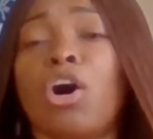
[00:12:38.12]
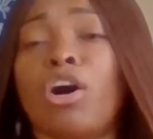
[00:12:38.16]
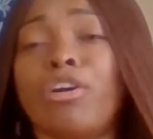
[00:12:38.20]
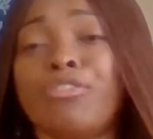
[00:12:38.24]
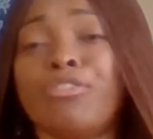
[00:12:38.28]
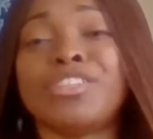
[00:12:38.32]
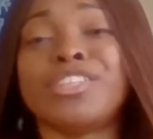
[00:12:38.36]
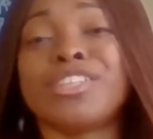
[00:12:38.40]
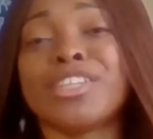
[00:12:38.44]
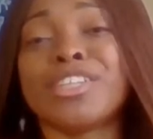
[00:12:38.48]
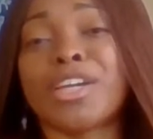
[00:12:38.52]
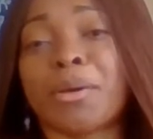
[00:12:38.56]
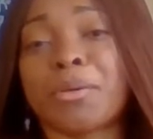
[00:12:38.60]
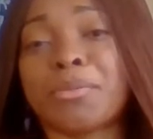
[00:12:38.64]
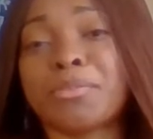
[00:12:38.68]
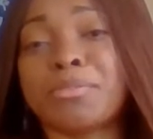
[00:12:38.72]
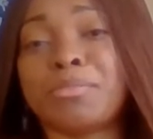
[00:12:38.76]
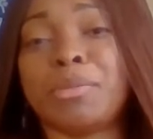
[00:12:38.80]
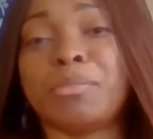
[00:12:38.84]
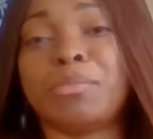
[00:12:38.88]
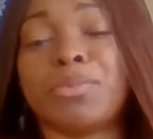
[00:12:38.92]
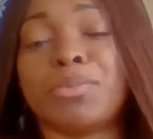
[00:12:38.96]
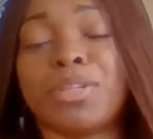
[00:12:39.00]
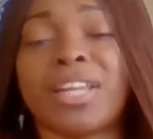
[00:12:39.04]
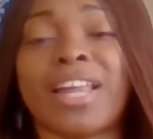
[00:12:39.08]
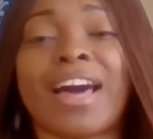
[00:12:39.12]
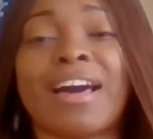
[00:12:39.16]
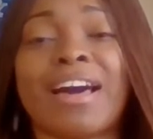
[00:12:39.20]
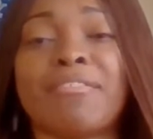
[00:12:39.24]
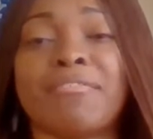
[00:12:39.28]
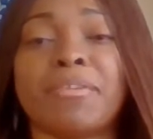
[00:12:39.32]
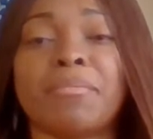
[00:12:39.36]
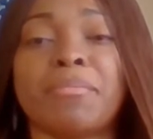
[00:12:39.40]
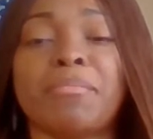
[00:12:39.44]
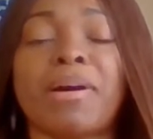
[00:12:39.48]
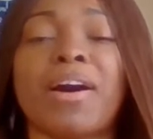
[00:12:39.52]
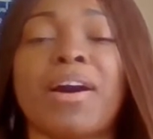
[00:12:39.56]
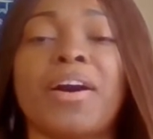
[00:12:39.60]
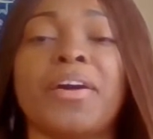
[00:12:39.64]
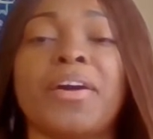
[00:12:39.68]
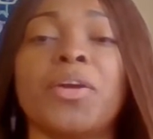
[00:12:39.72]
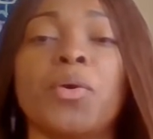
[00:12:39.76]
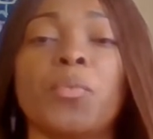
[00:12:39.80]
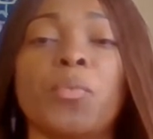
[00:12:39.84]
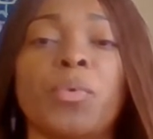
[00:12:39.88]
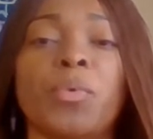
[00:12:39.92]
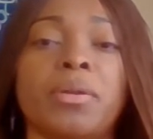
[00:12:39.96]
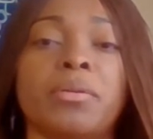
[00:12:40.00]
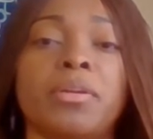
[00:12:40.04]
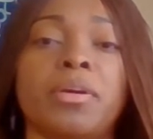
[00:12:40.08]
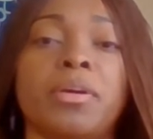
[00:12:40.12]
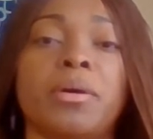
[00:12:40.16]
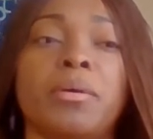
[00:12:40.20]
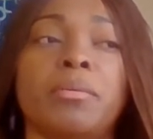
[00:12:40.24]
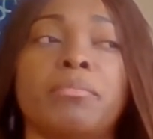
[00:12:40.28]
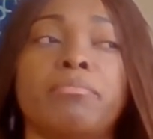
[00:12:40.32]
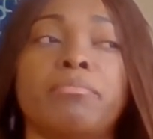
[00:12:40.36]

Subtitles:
Oftentimes, people laugh about it when